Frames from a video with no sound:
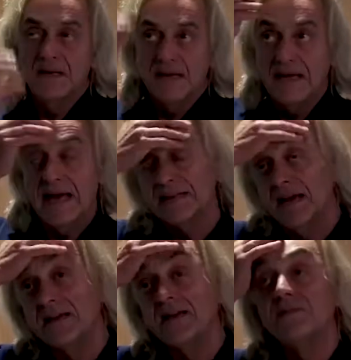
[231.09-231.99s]
He had
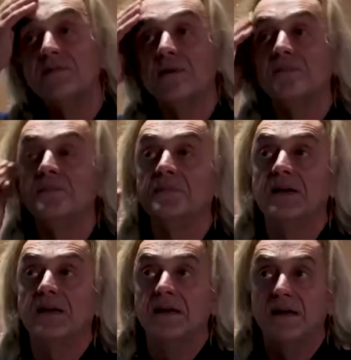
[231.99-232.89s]
hanging from
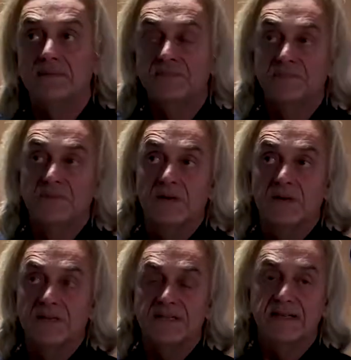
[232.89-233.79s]
the
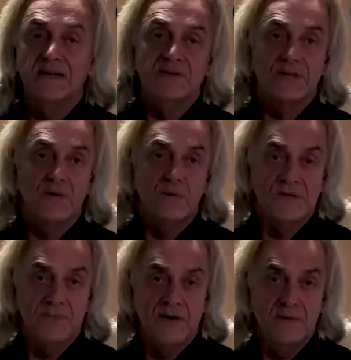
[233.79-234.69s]
ceiling was a
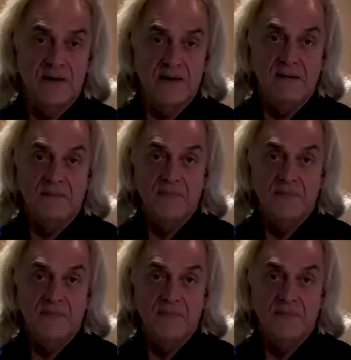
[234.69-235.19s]
Calder mobile